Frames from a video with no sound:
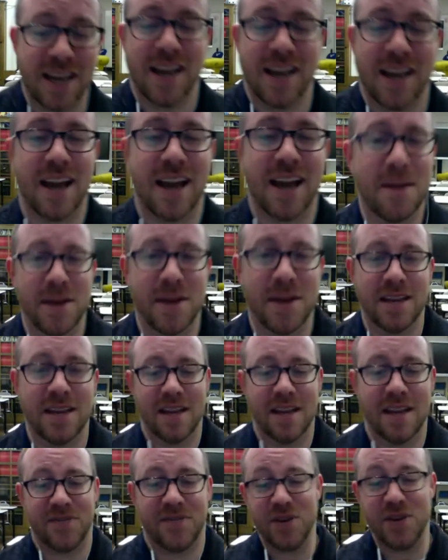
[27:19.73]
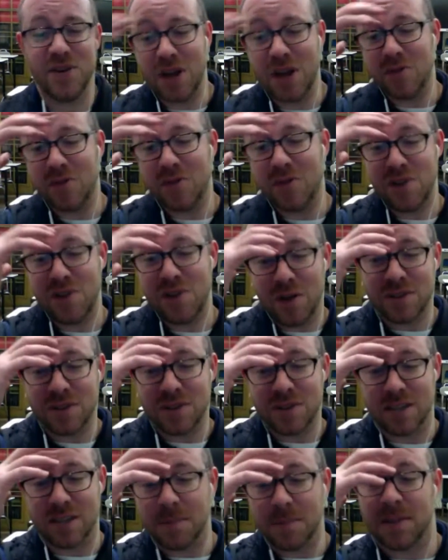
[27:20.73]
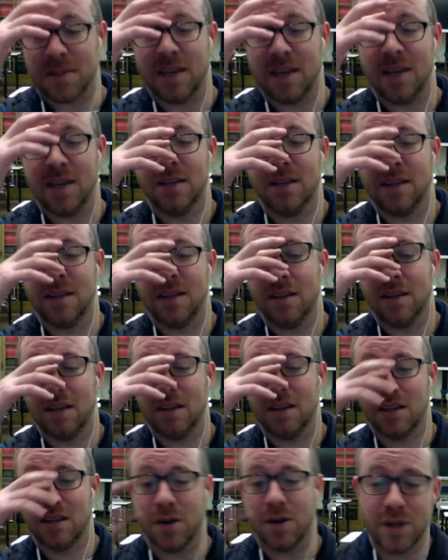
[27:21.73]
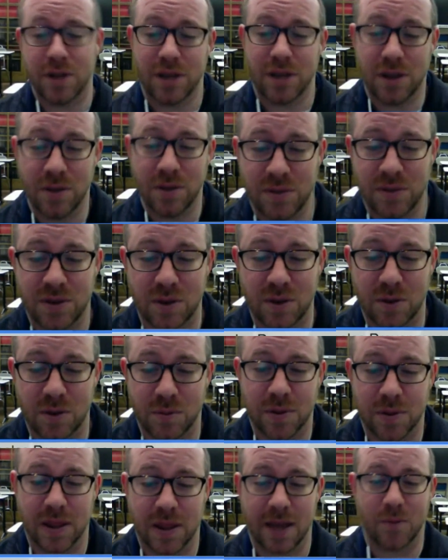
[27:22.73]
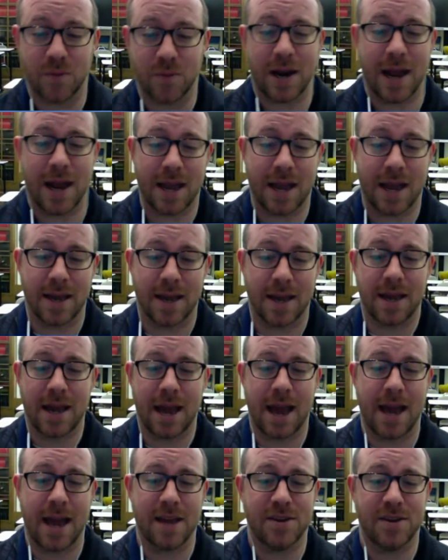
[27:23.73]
I mean, if you don't know something, go to YouTube. Like when I had to